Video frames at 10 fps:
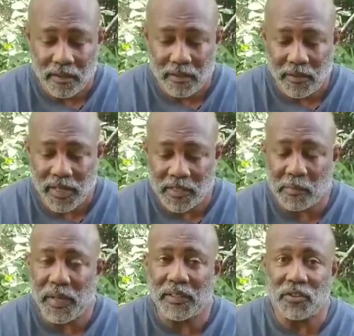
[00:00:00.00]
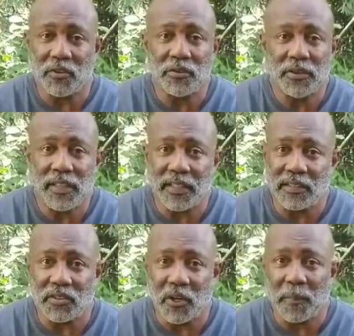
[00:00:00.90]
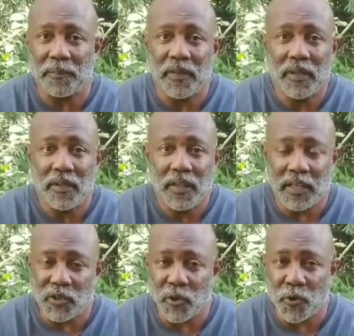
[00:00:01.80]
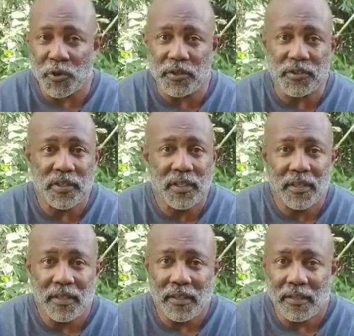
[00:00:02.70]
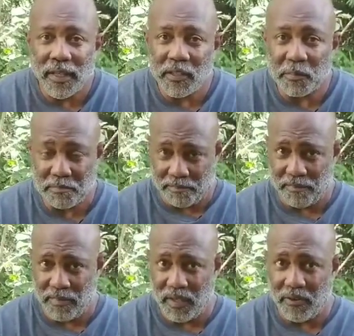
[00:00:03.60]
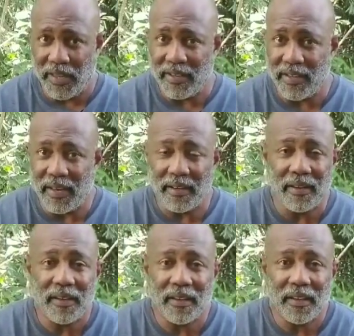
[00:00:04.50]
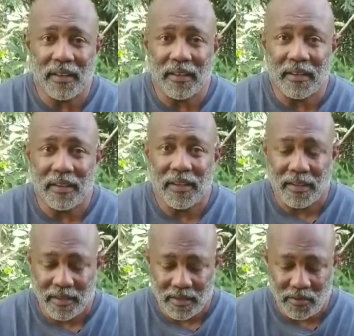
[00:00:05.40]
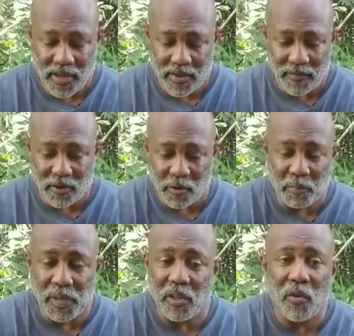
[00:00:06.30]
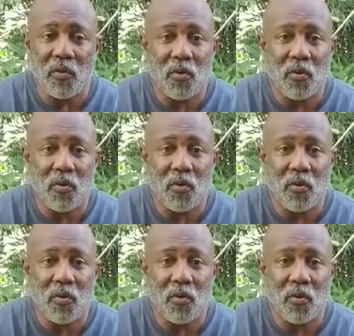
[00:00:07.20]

You got your poncho, you got your tarp, you got your cordage, you got your head net, you have your pillow.